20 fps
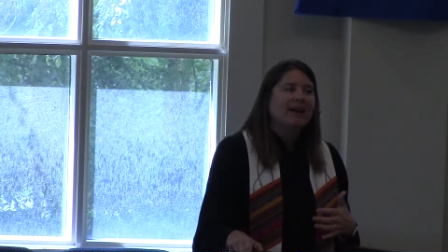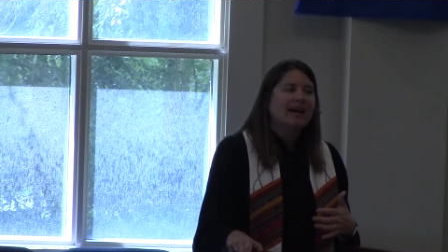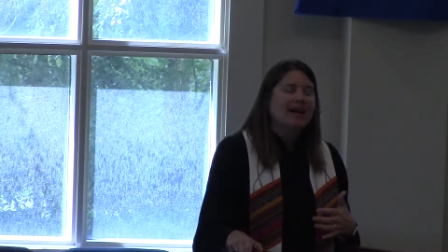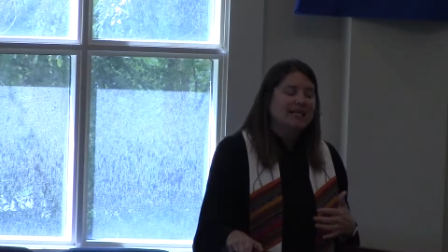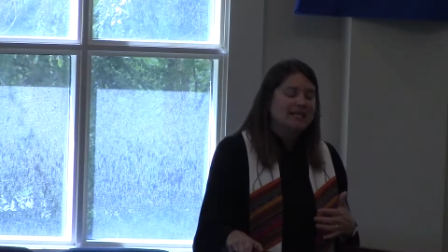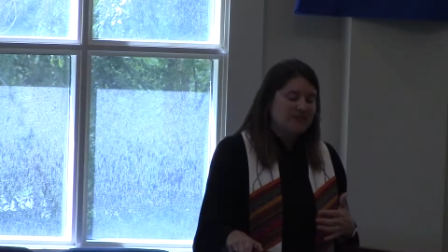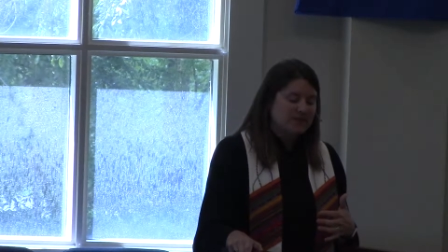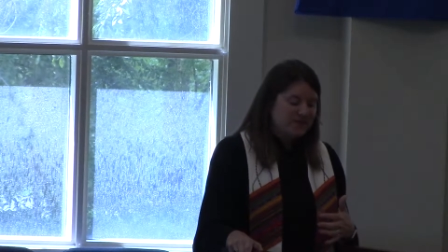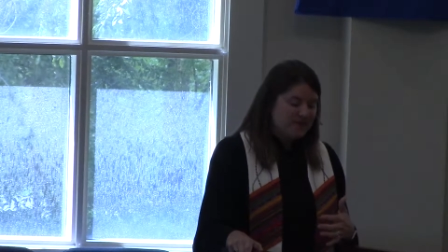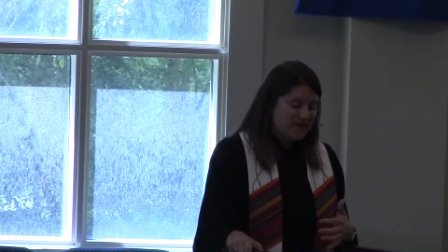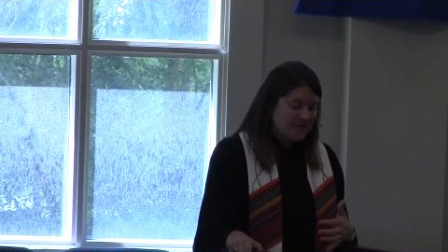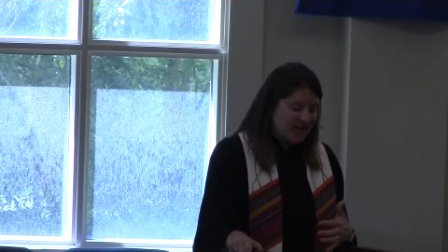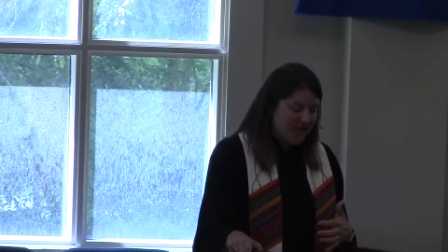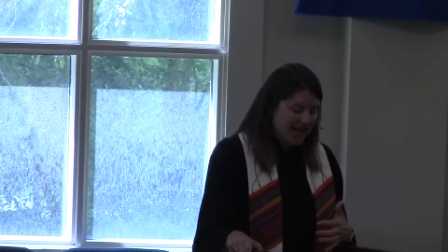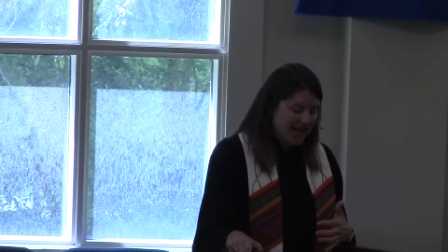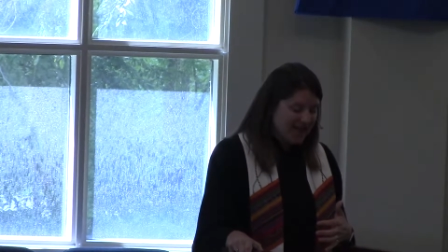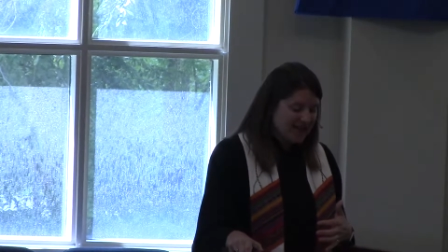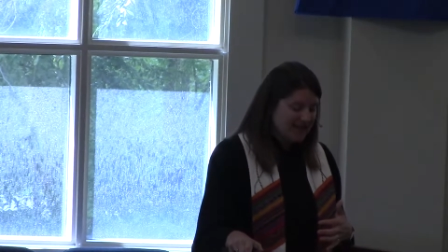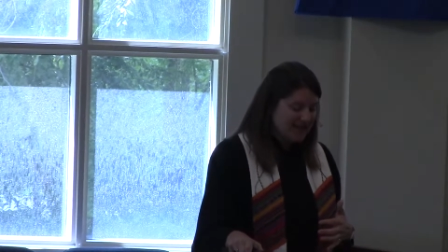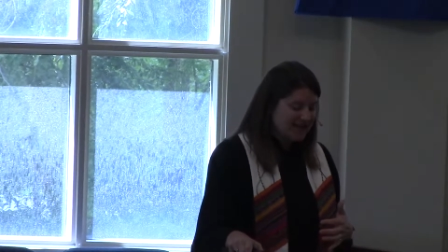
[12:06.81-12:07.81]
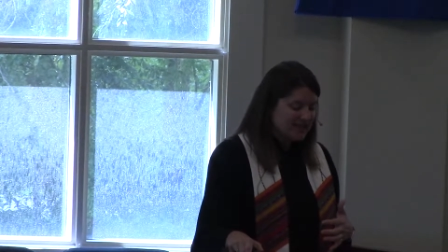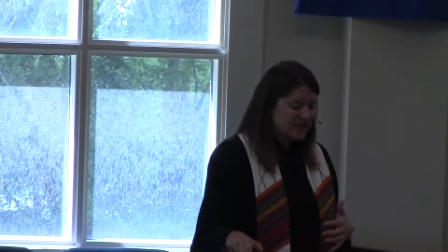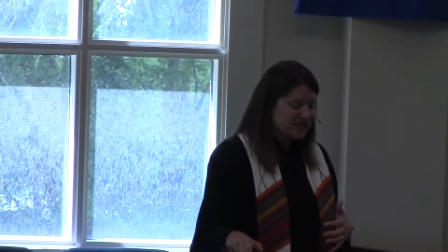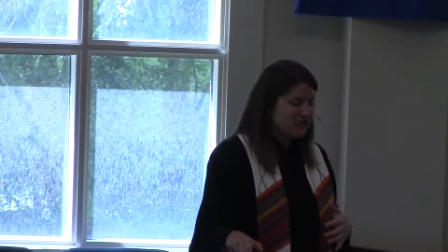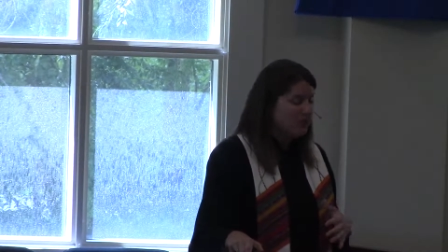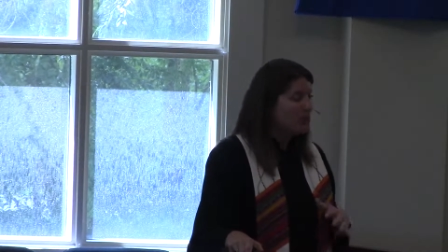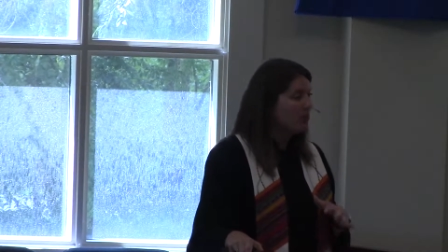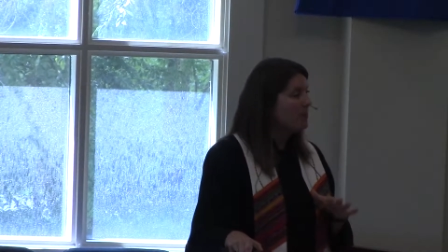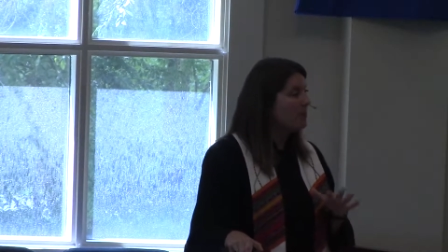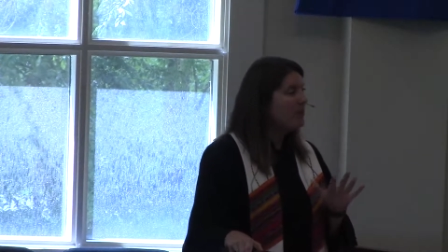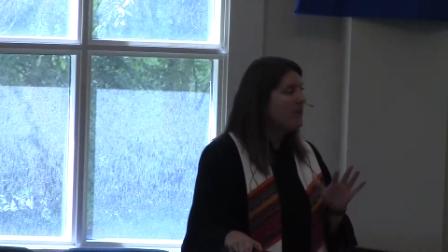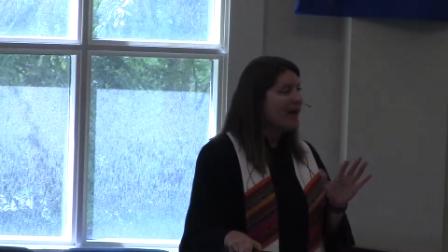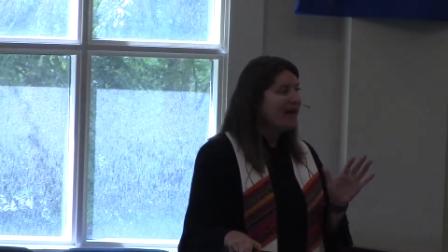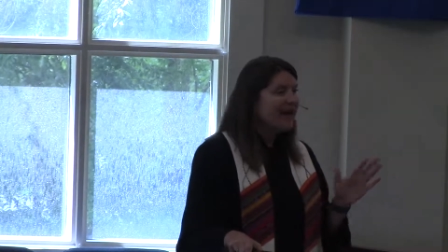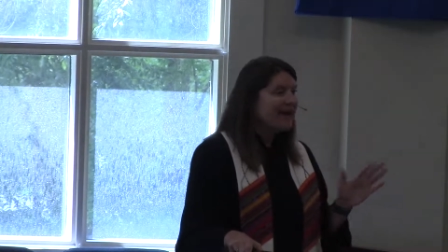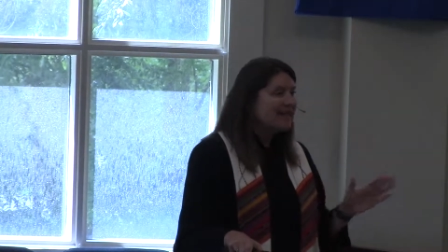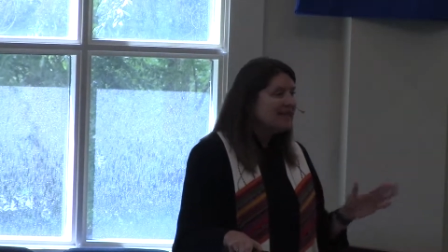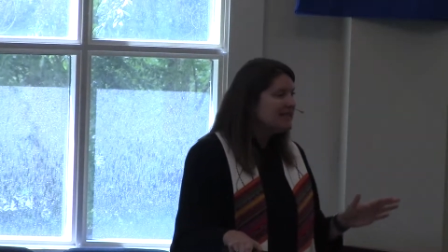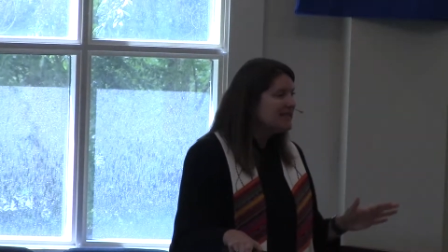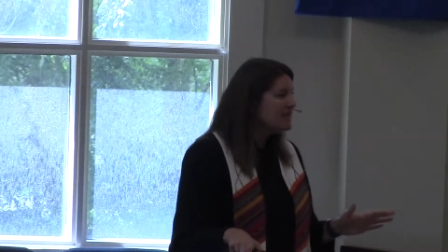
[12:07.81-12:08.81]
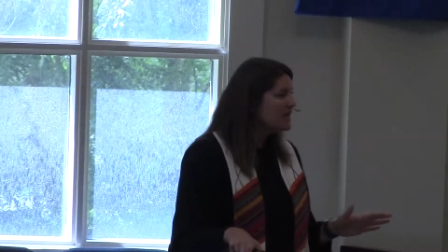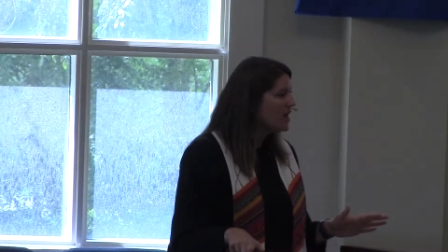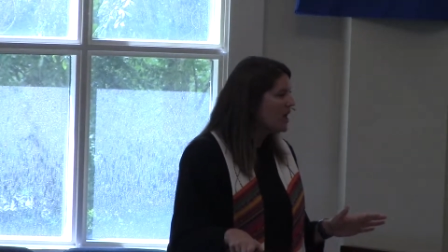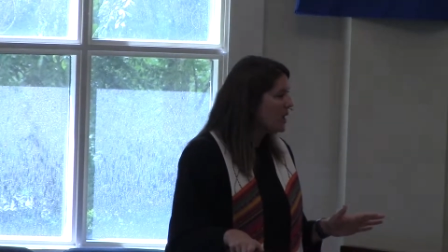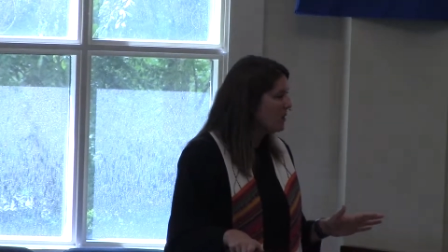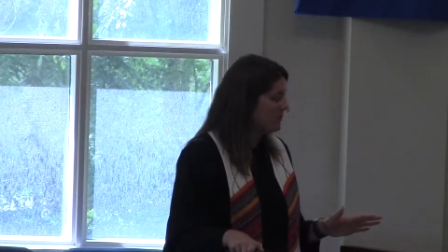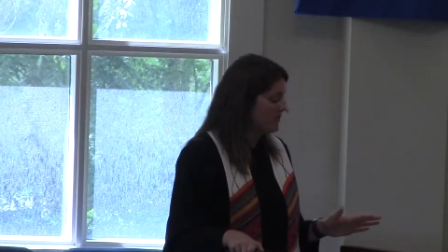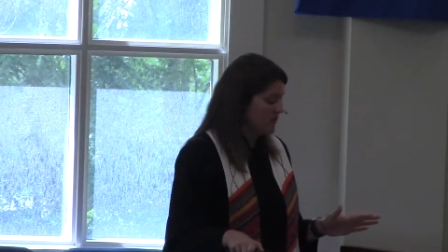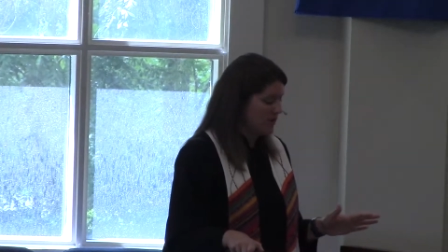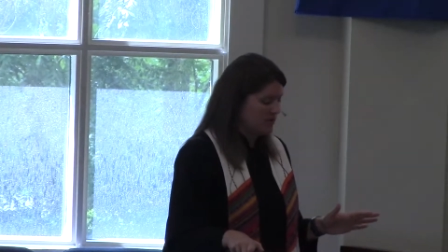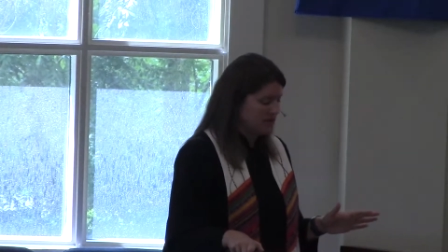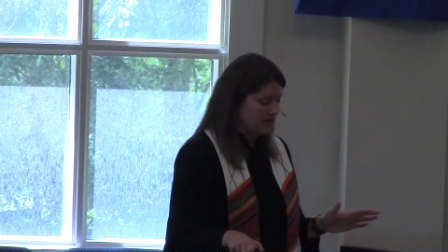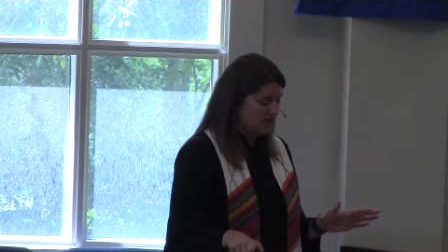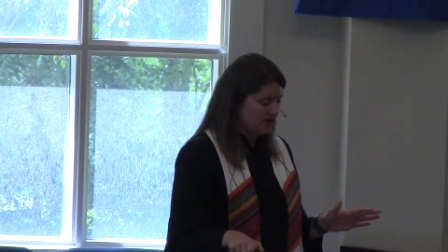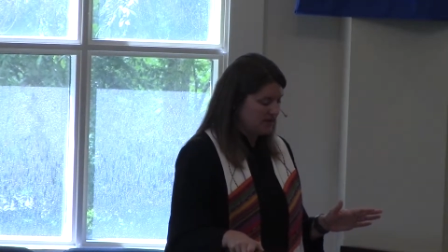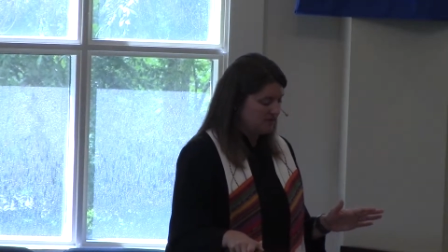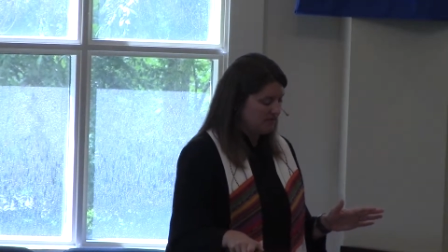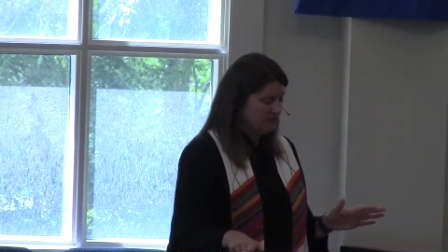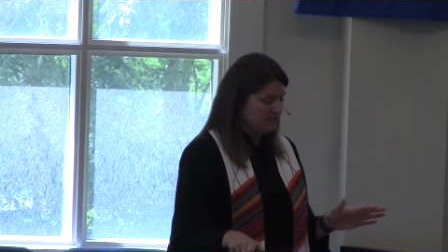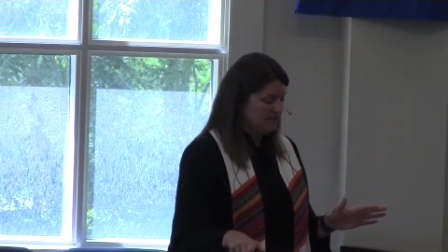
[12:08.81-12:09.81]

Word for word: And to faith is to abandon comfort